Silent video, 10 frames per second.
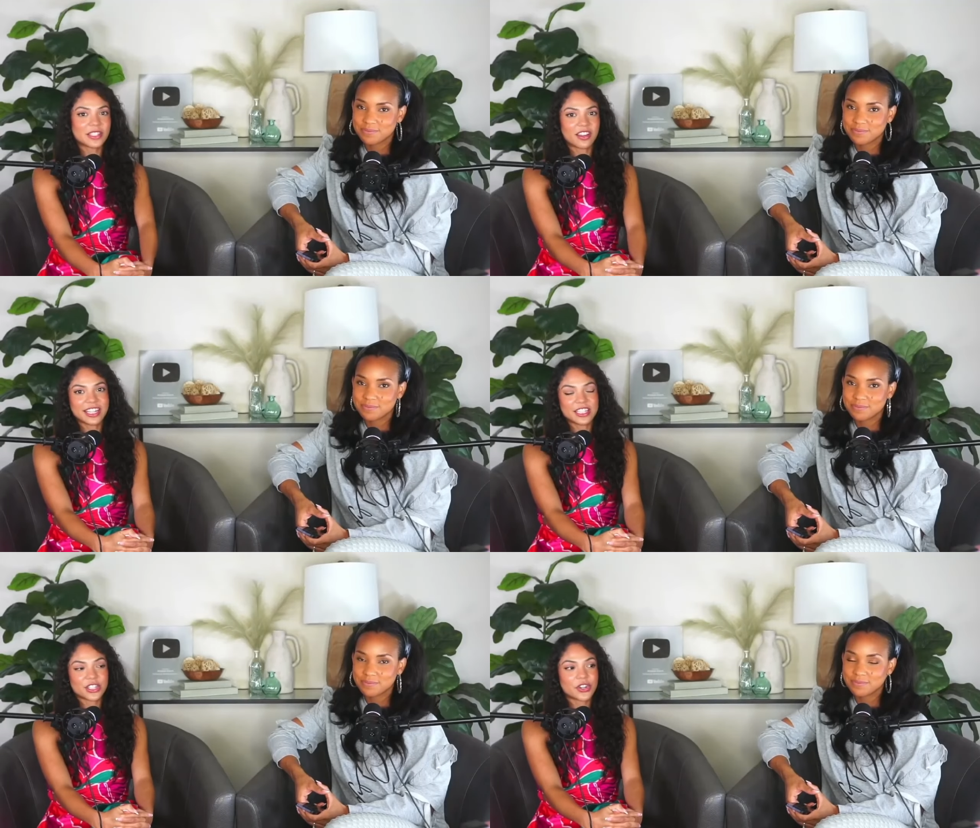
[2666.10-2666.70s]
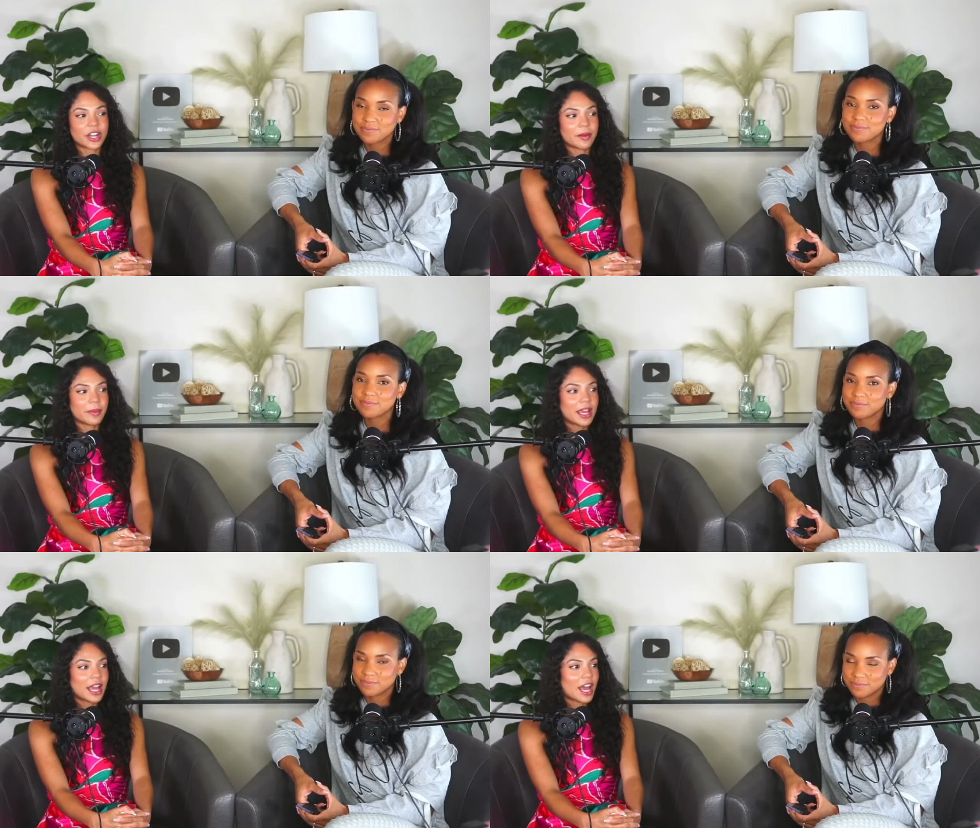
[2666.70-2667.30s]
Speaker 1: on Instagram.
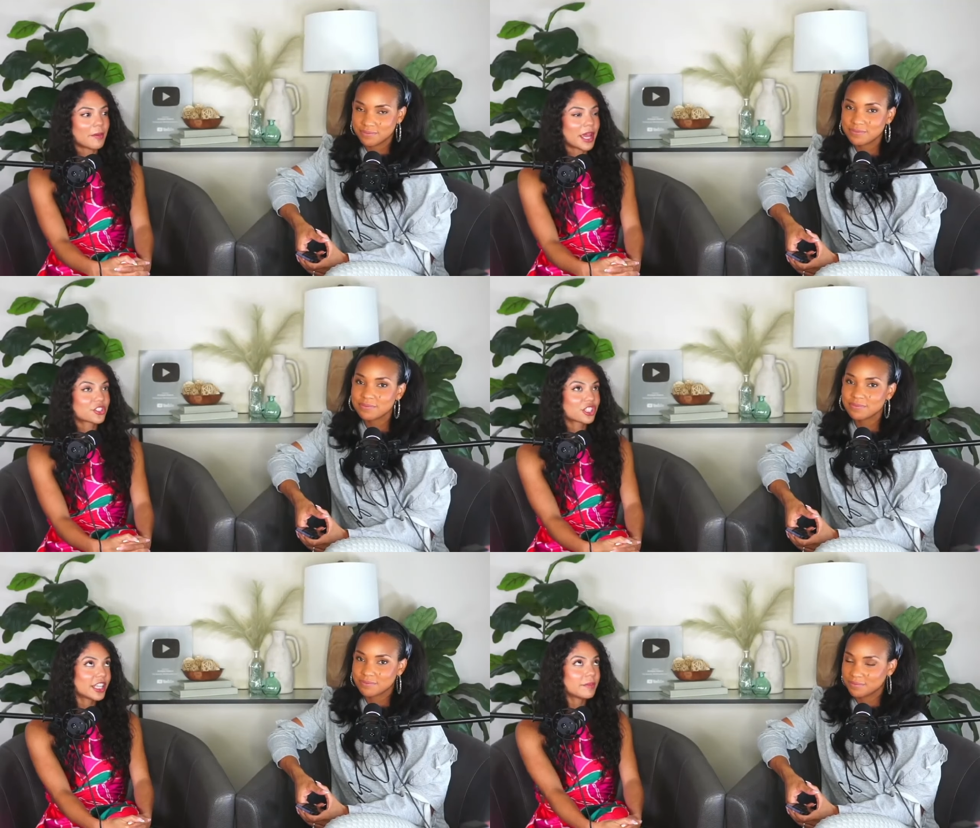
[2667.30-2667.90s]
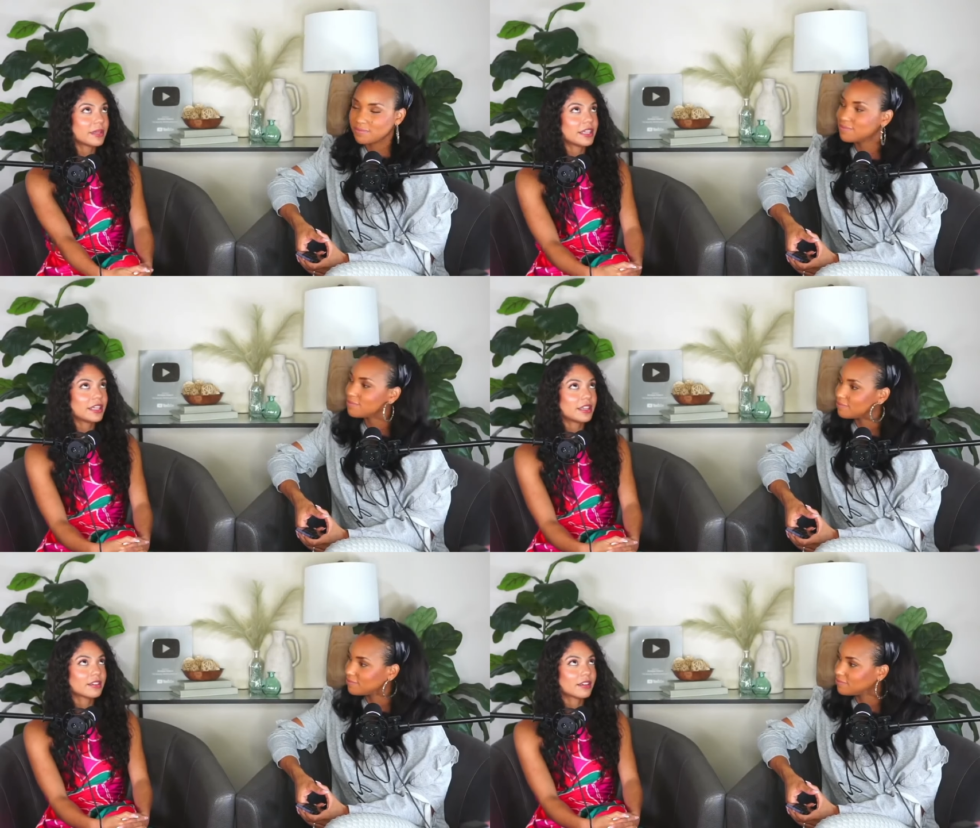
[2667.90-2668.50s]
I'm actually going to
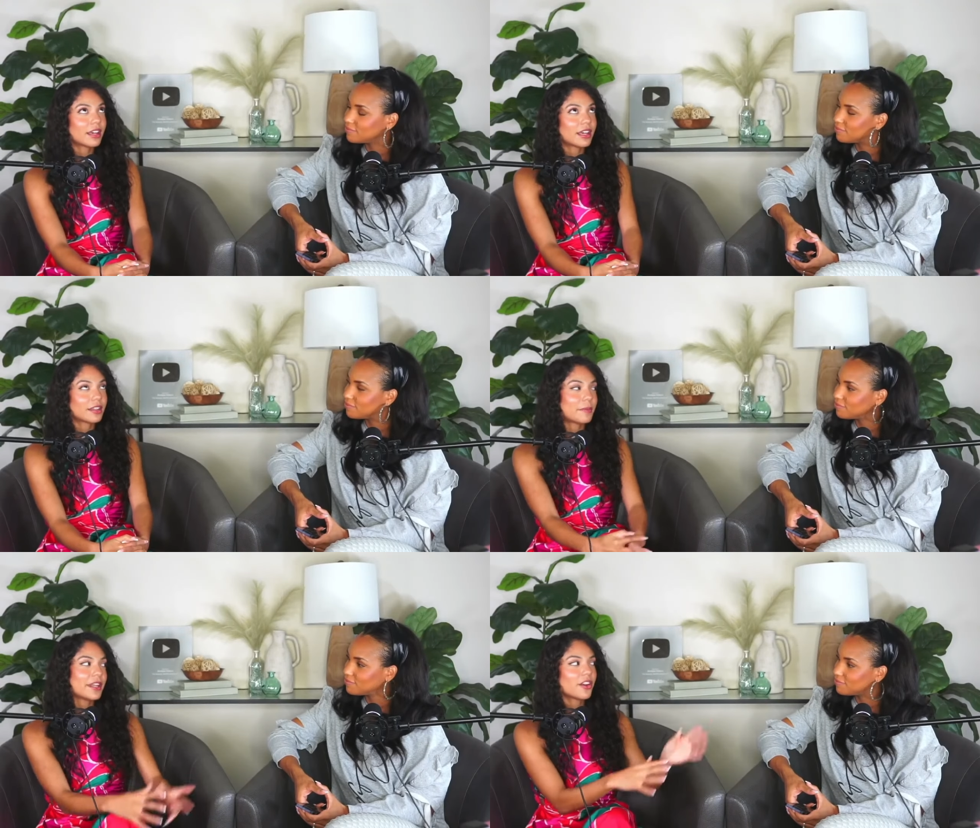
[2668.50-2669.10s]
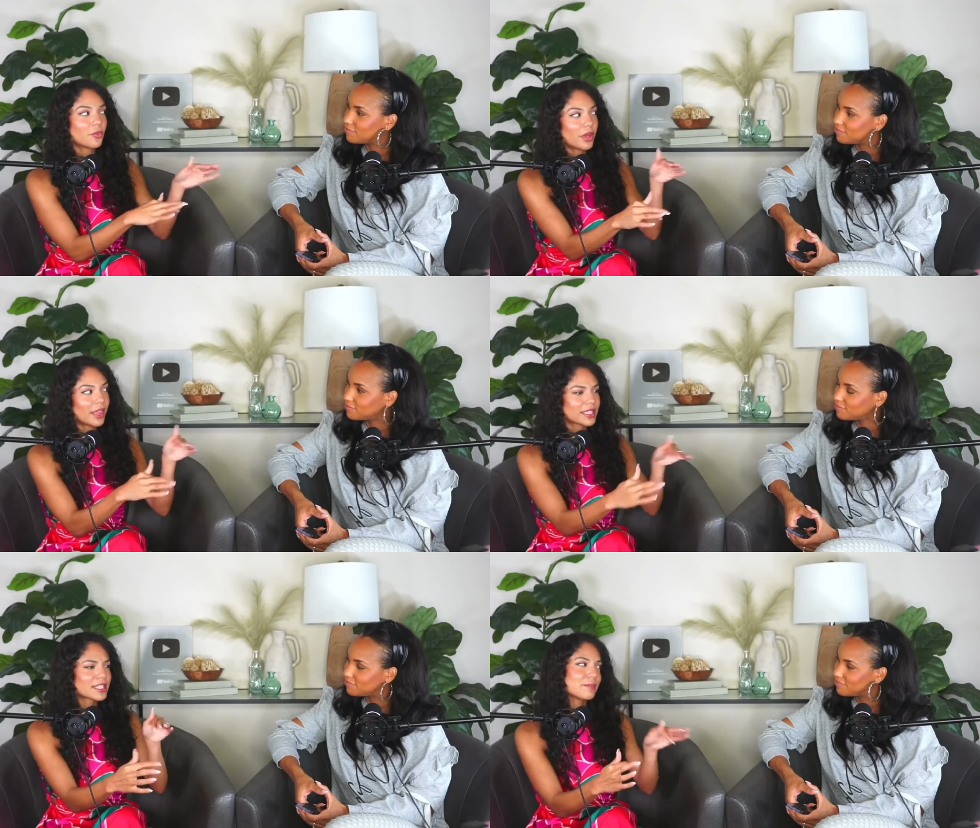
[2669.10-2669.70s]
be depending on when
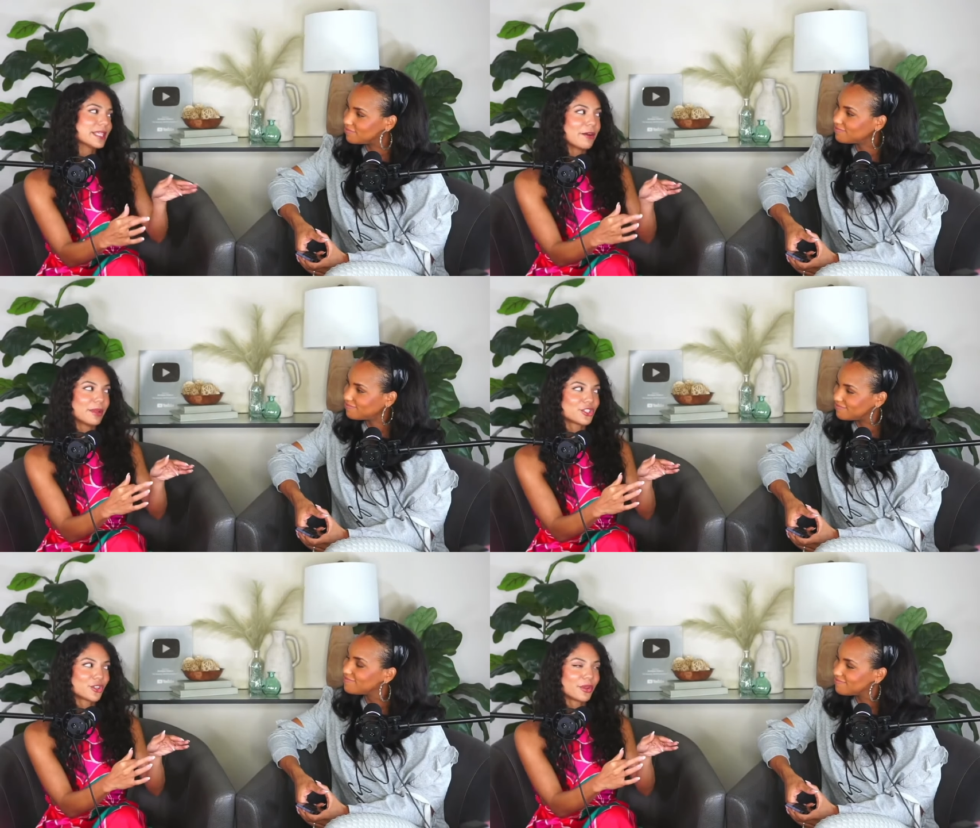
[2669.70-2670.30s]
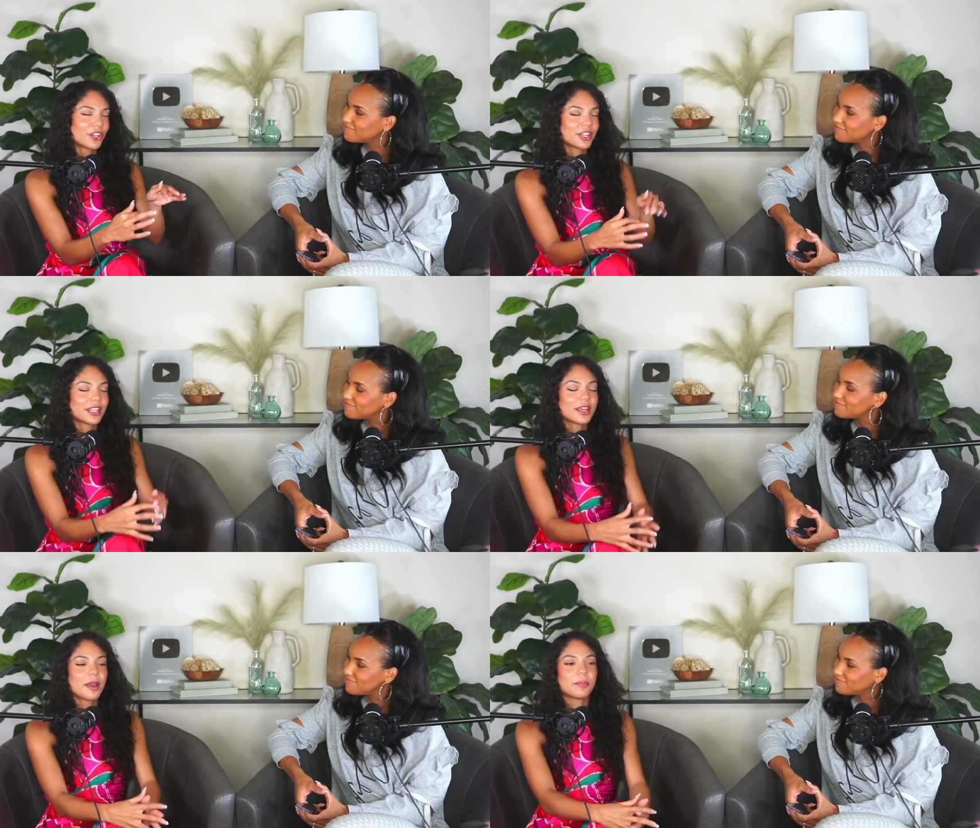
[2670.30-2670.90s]
this comes out, I'm not sure when you're gonna,
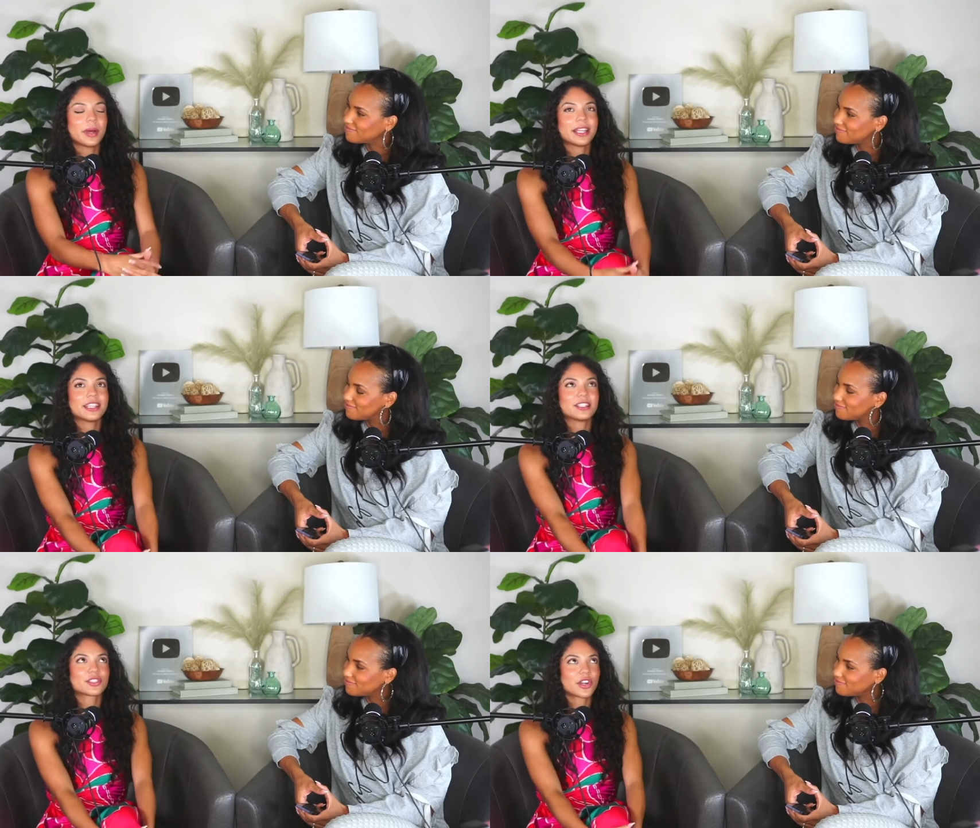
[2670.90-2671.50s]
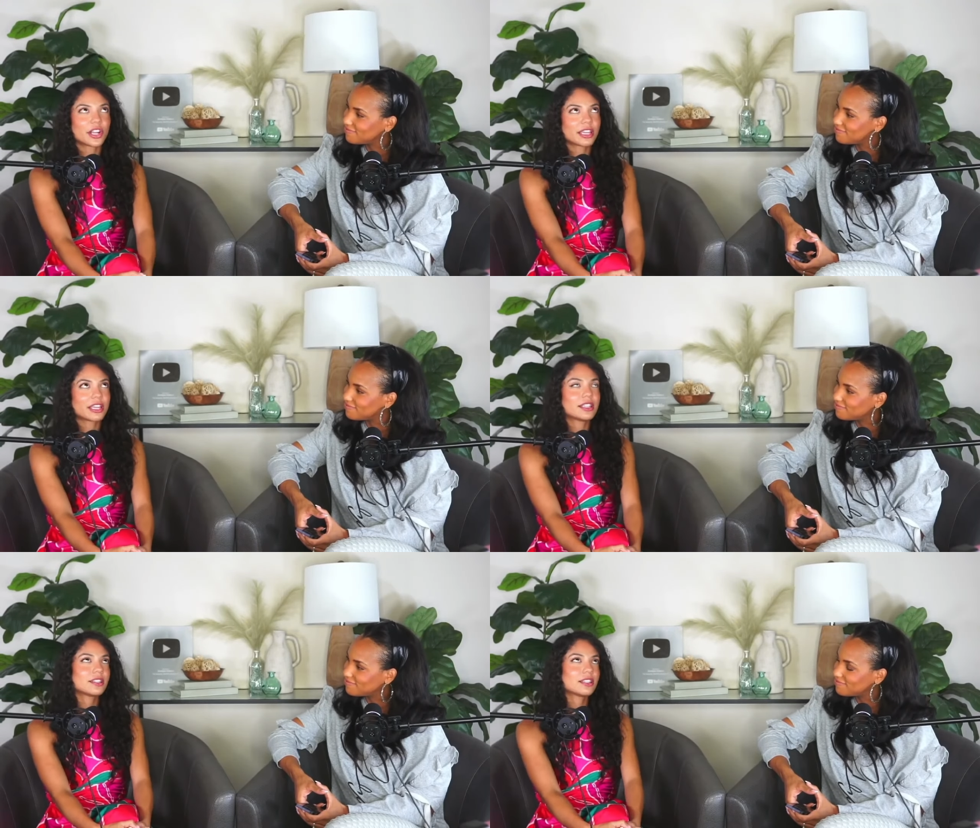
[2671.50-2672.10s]
but in starting
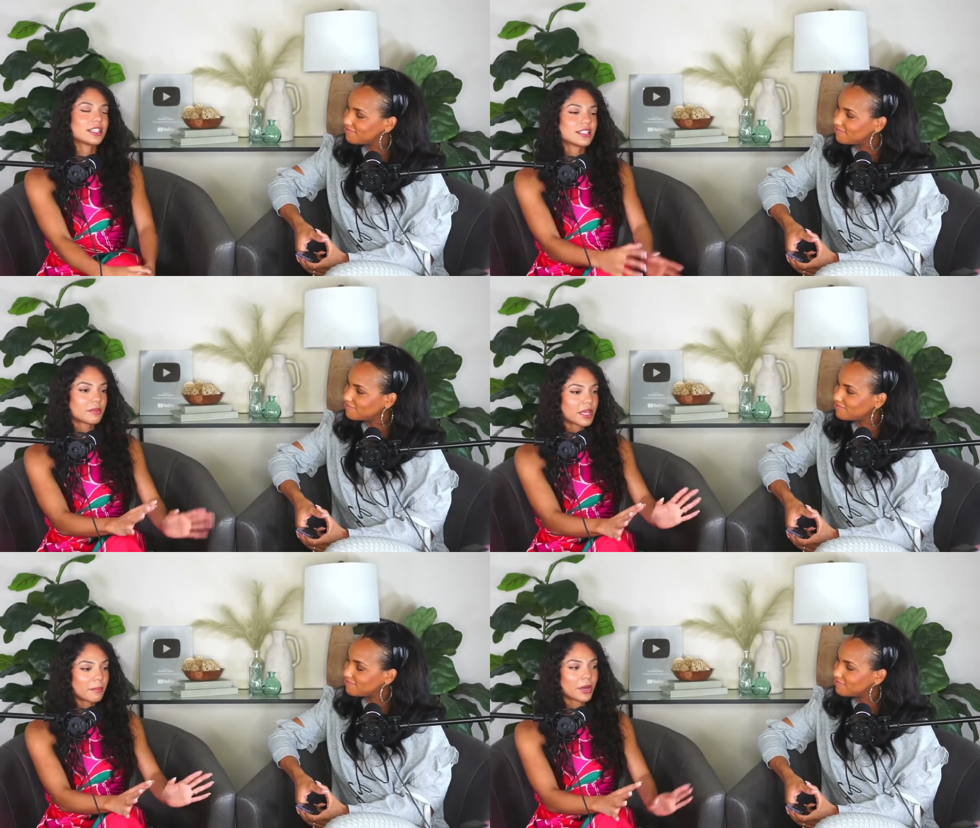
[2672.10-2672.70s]
in September,